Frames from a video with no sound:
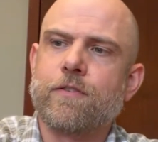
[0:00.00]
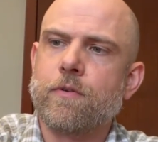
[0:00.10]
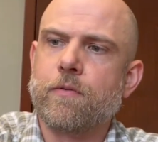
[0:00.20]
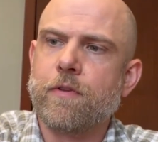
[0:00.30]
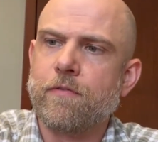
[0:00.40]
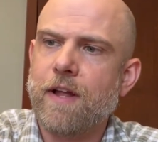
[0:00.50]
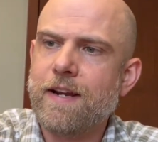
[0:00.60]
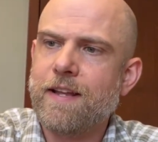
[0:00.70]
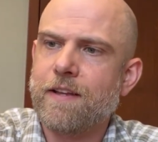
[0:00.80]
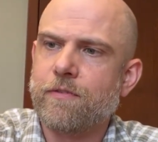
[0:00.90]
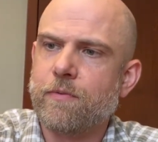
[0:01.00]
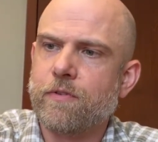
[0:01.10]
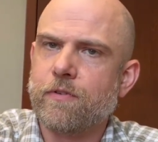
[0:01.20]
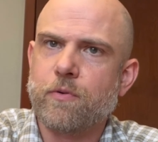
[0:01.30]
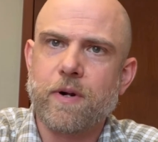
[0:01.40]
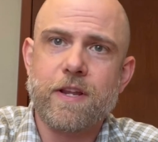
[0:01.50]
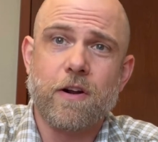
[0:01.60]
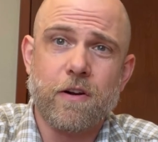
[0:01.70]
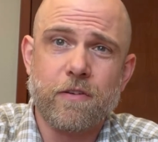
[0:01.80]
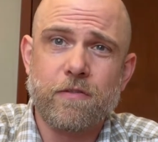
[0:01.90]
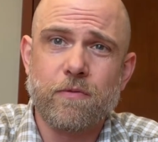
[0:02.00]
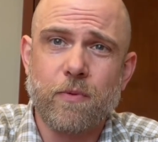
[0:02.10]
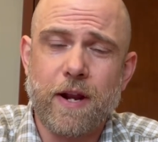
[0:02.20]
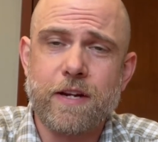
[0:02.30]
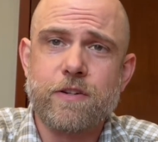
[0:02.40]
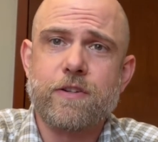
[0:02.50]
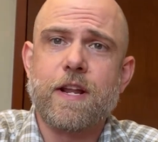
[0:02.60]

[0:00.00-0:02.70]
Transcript: So the fly test was a 20-yard range.